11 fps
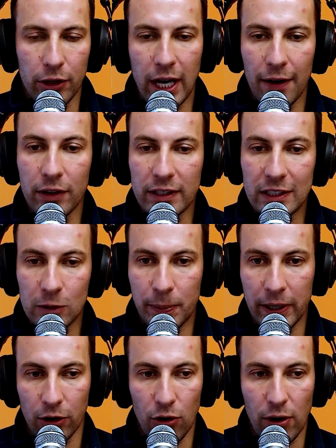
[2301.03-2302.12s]
Kevin, this has
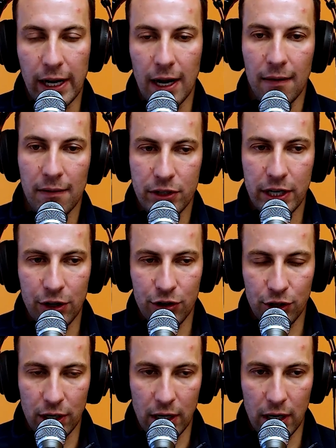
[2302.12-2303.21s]
been a great
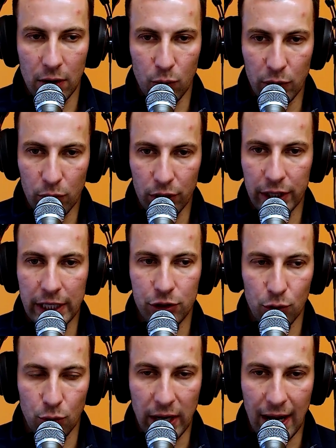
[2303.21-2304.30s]
conversation, and we really
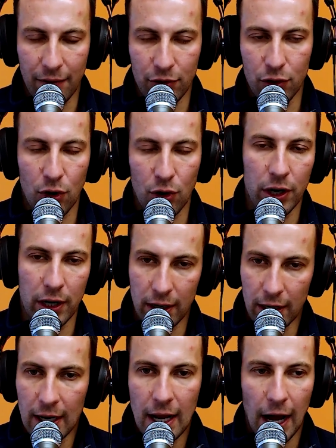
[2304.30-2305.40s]
enjoy having you on. And
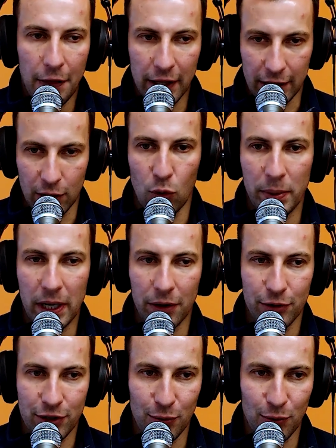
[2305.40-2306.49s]
I think there will be
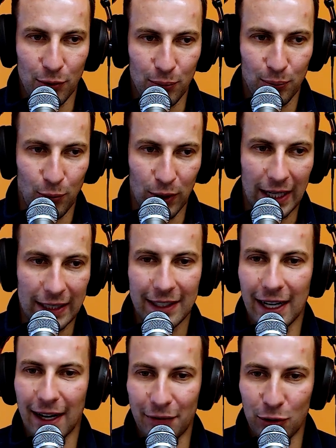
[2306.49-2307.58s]
others that would like to
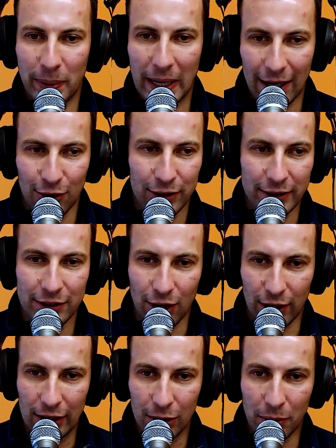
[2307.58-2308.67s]
have you back on to
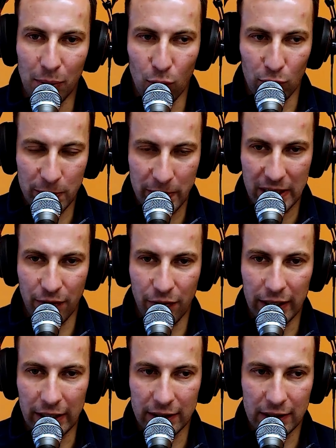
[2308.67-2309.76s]
talk a little bit more
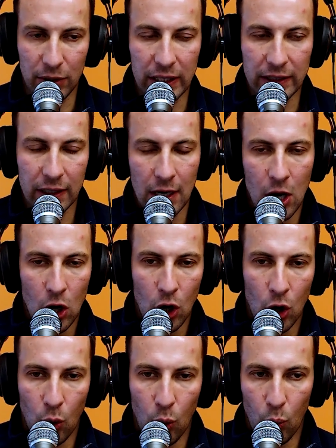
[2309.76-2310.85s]
specifically on some of these.
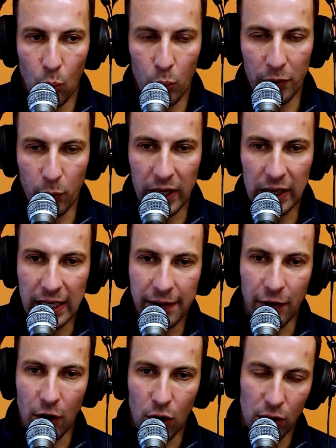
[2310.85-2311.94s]
We
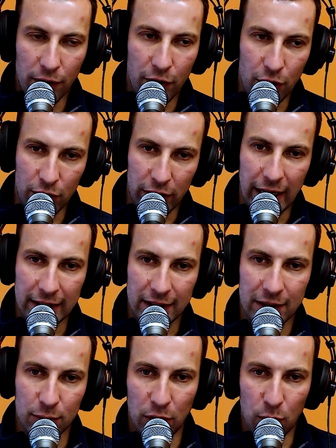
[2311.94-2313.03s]
leave all of our
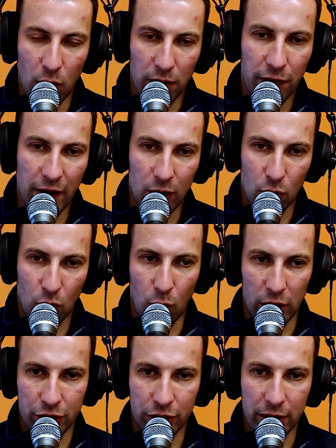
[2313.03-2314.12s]
guests with one final
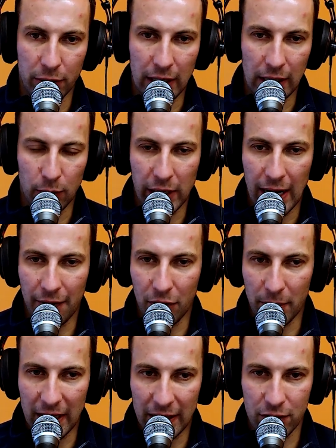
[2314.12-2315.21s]
question that we have
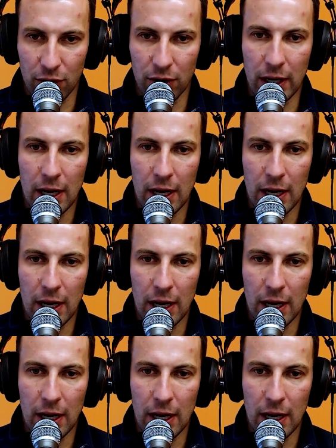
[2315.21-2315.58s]
them answer.